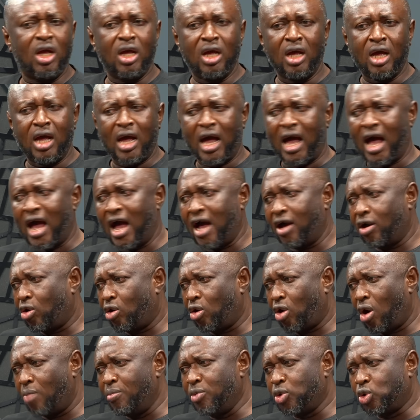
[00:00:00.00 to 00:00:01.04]
Coming
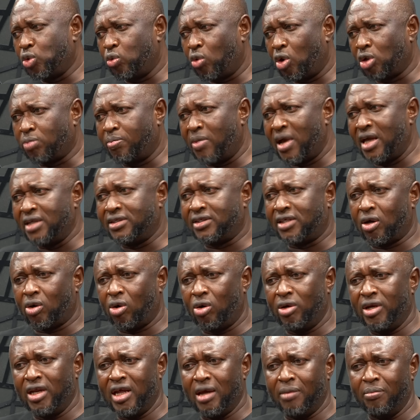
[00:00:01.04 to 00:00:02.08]
to what my second here
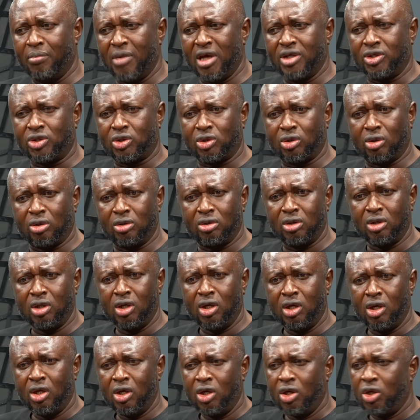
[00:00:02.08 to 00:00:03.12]
mentioned,
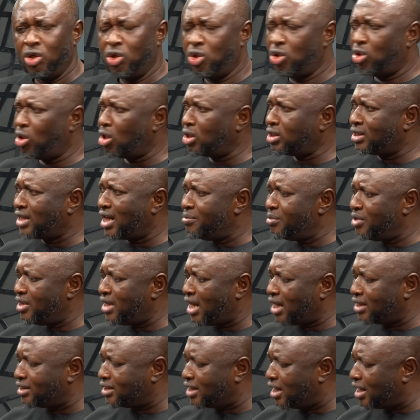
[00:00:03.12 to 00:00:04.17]
you don't tell me that
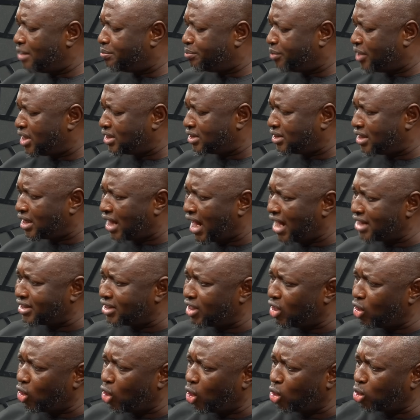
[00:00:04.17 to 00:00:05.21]
the president has a
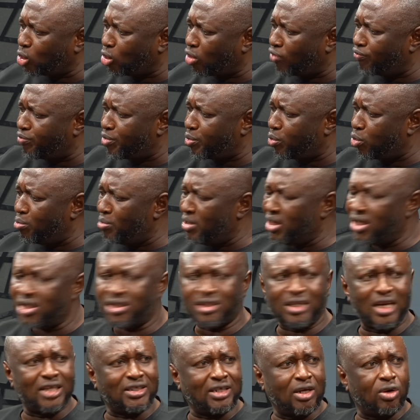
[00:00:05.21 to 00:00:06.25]
lot of people, ministers
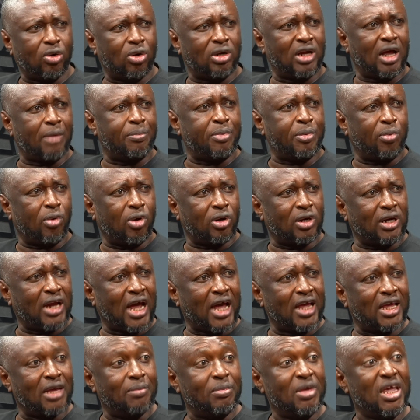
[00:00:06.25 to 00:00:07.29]
and other people under him.
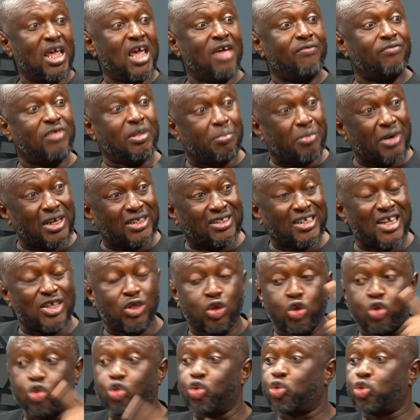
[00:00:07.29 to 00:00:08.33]
If the president chooses
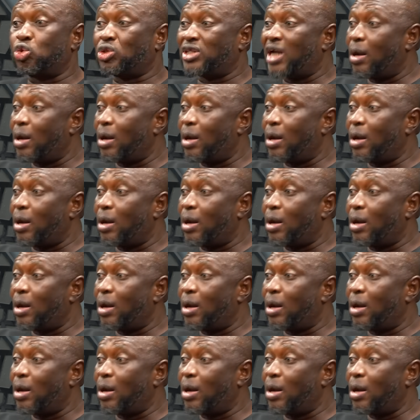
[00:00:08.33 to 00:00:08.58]
to start